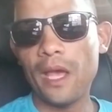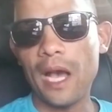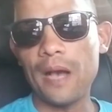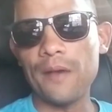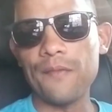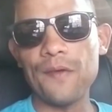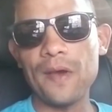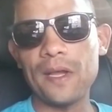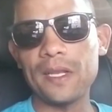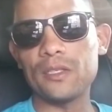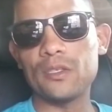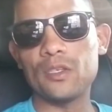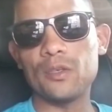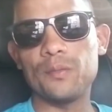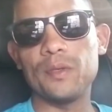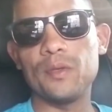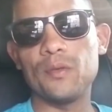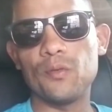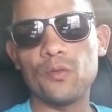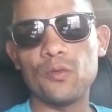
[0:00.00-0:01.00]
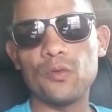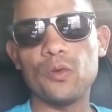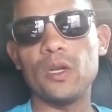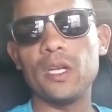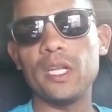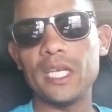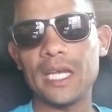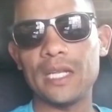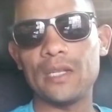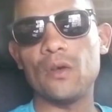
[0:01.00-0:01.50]
I find it to be
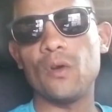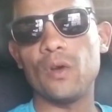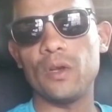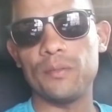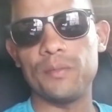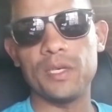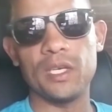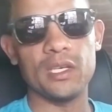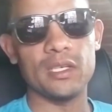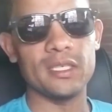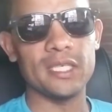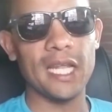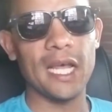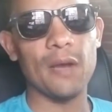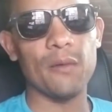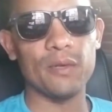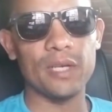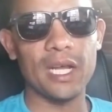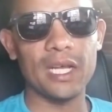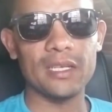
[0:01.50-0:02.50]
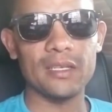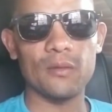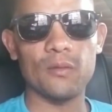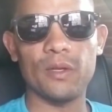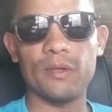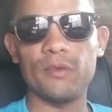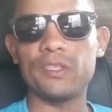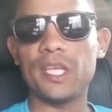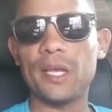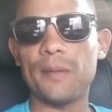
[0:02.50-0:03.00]
really annoying because now when
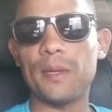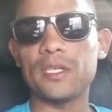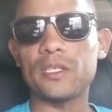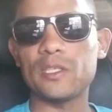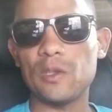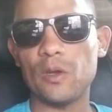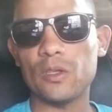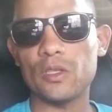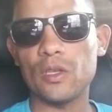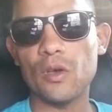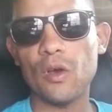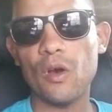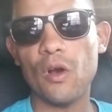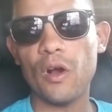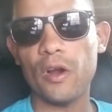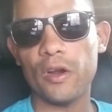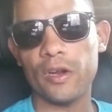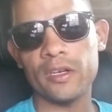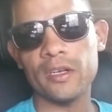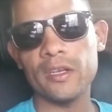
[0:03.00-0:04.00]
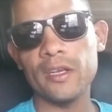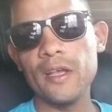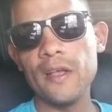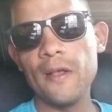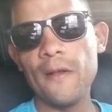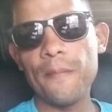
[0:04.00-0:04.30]
every time I start the car,